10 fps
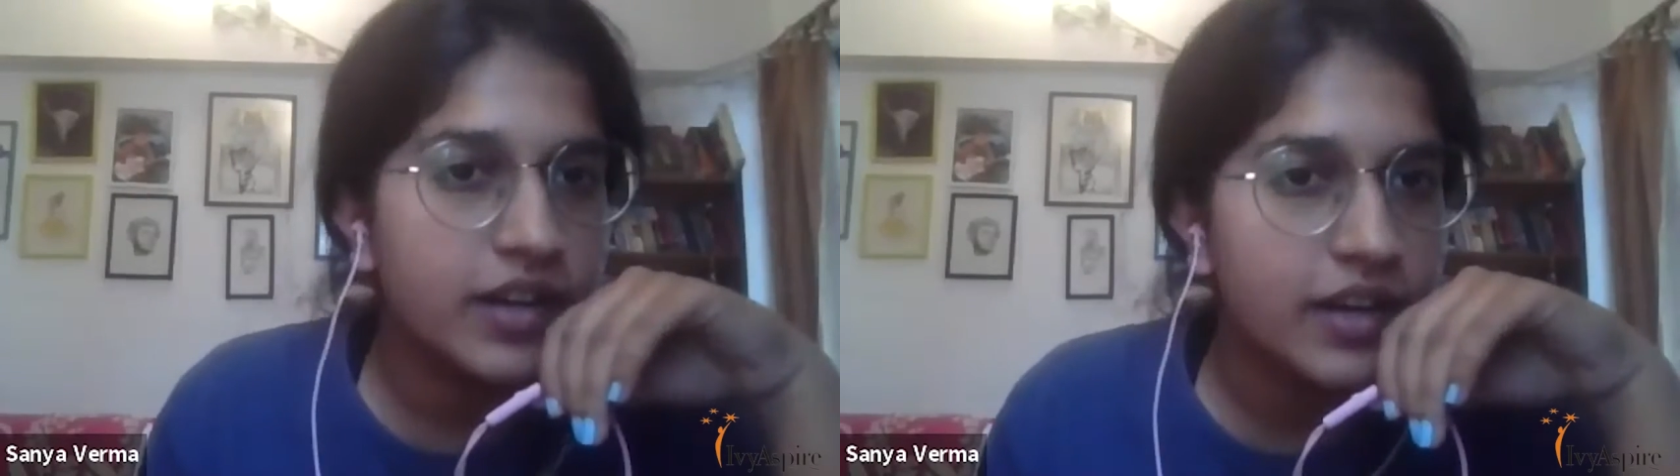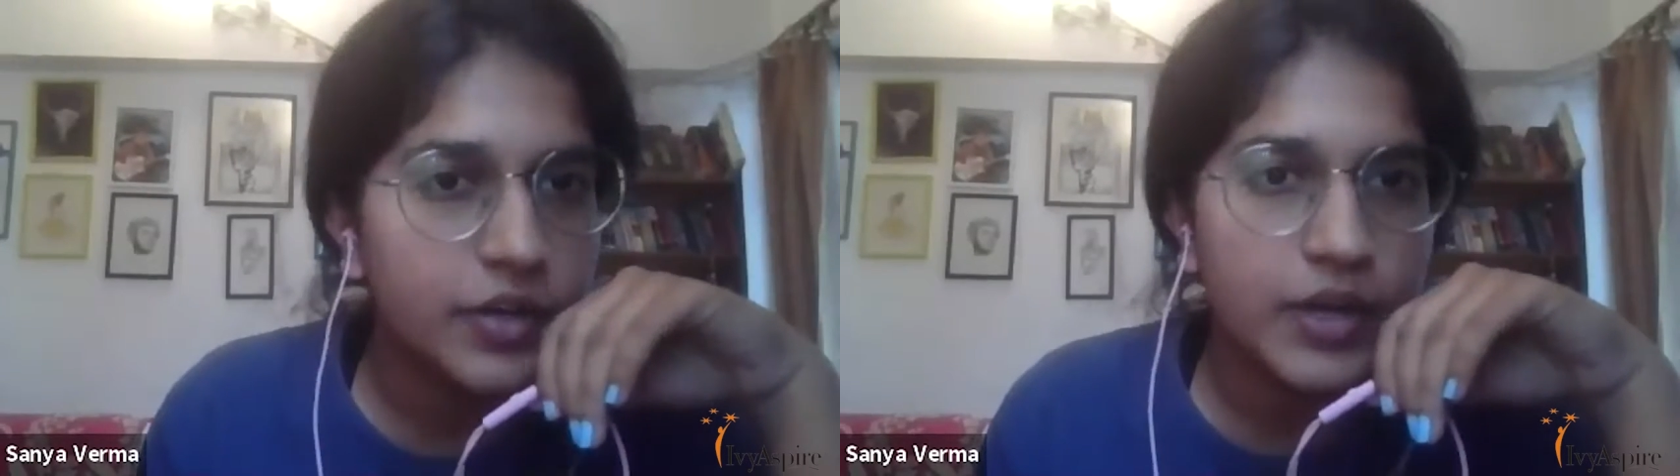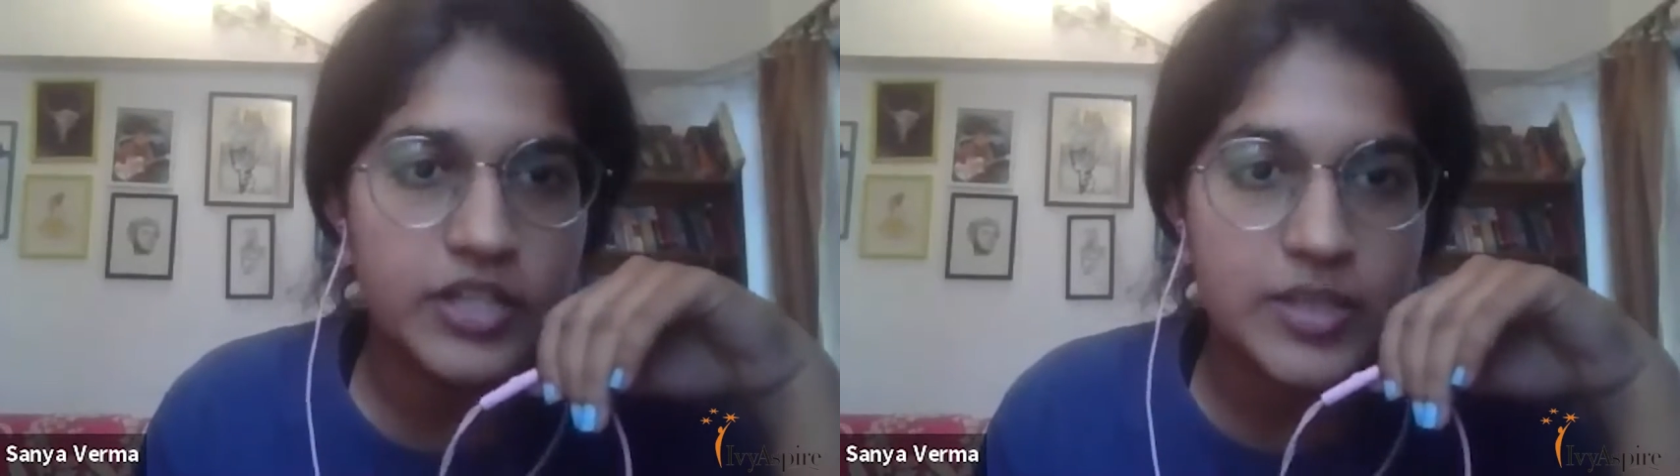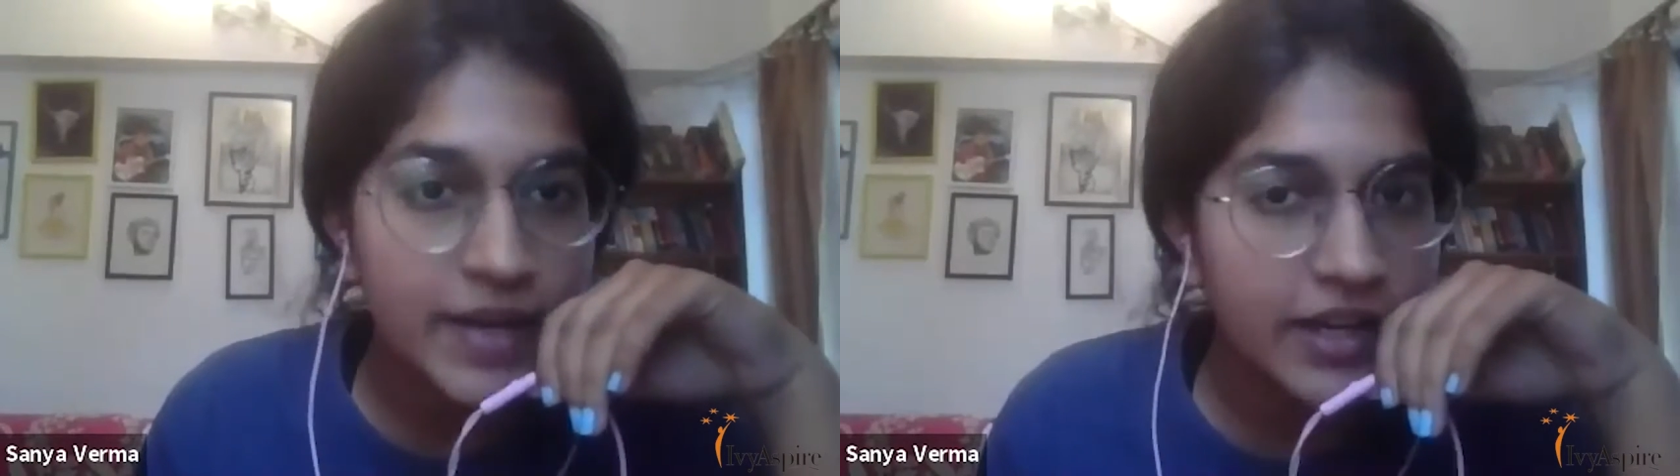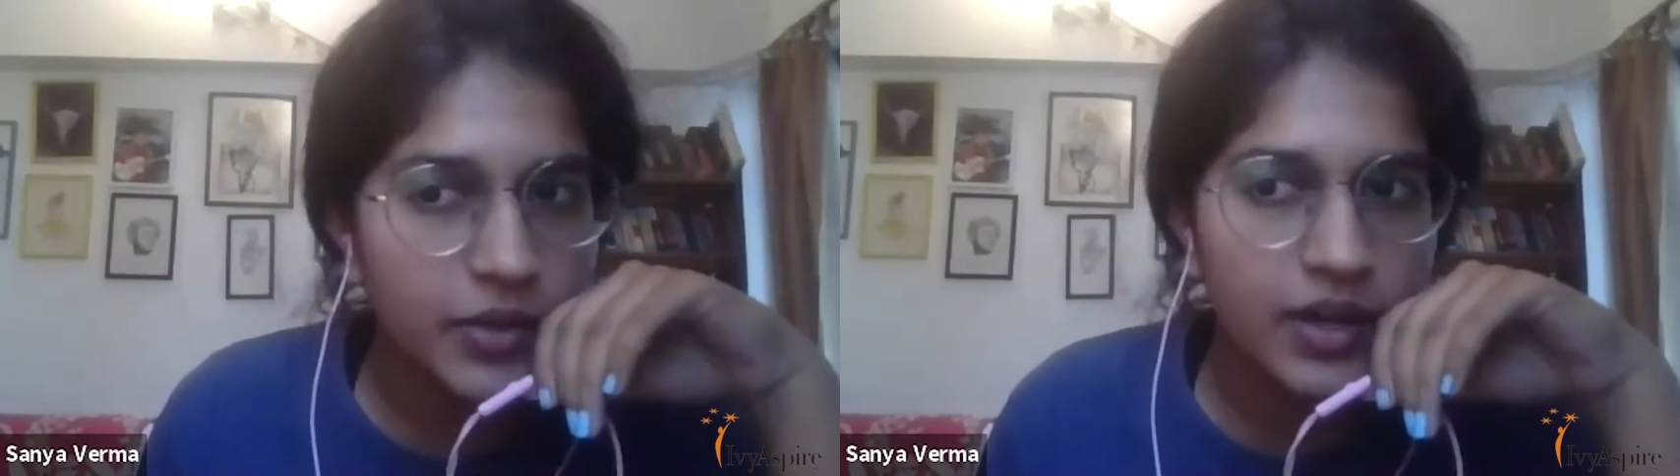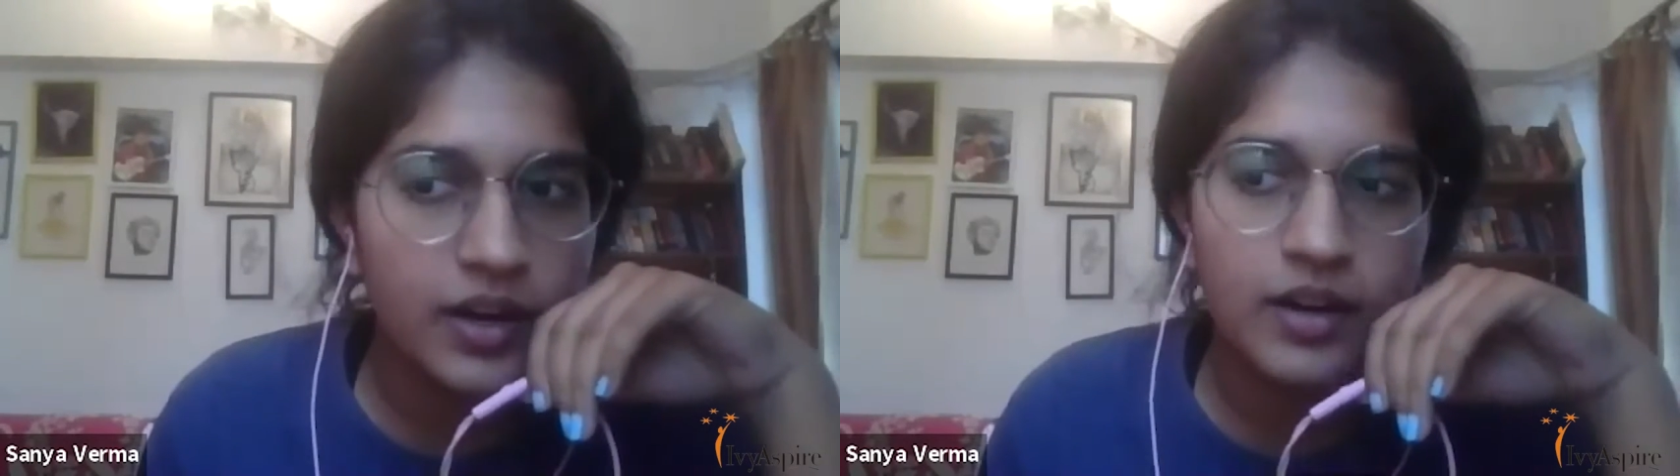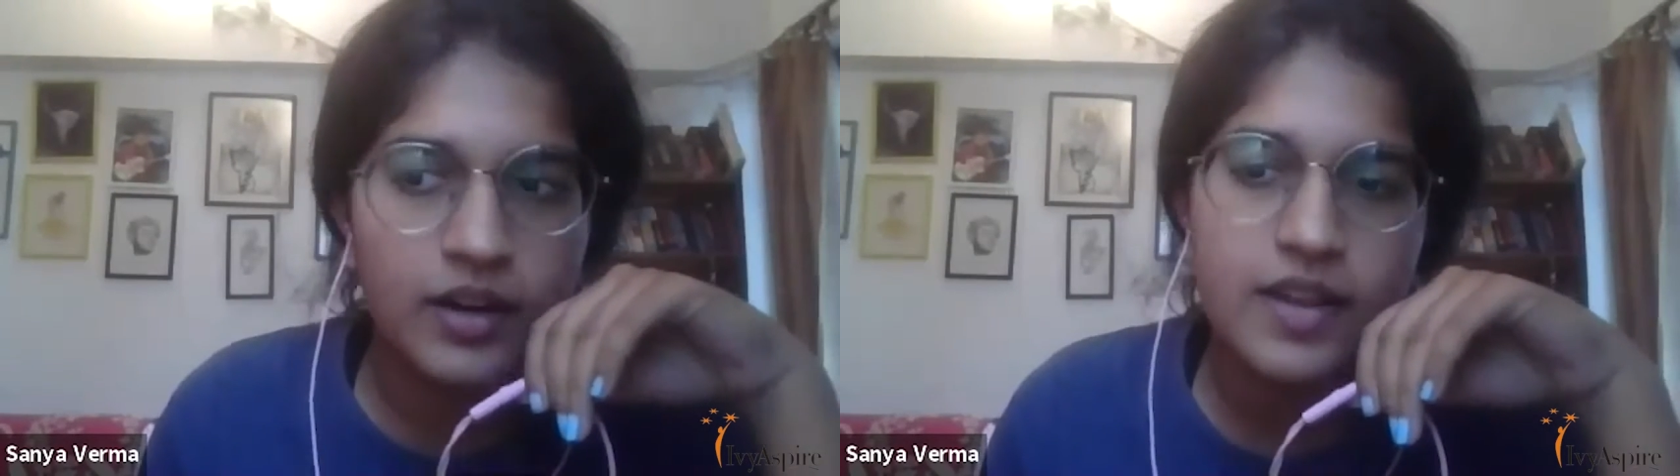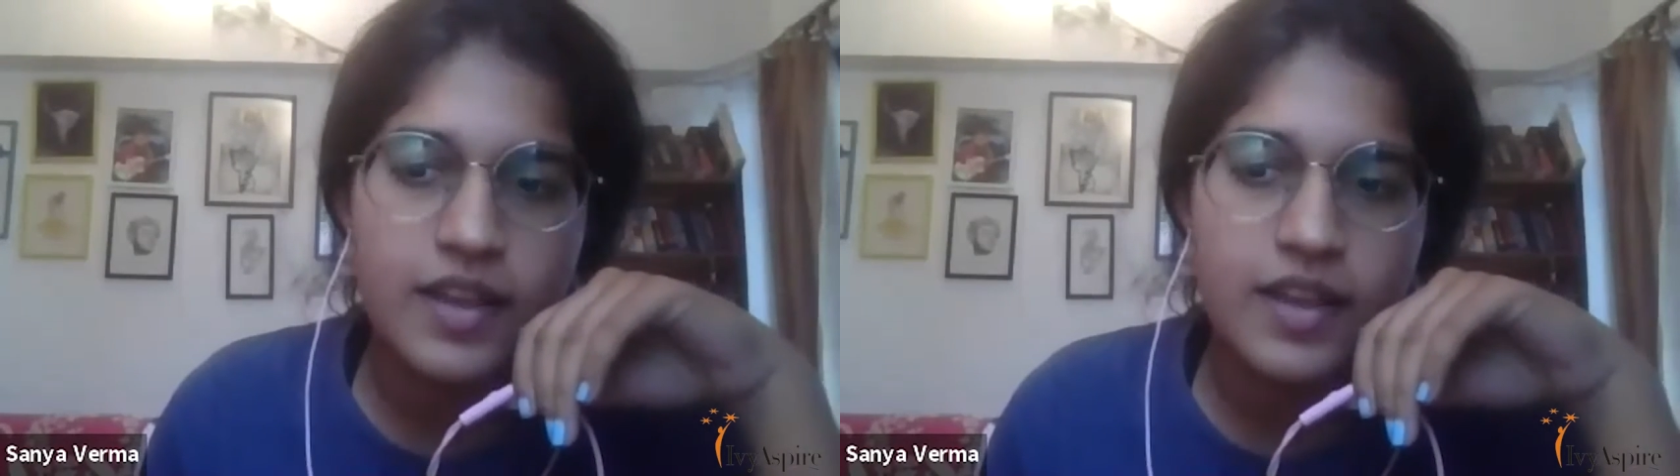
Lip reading: needed to, I could speak to her.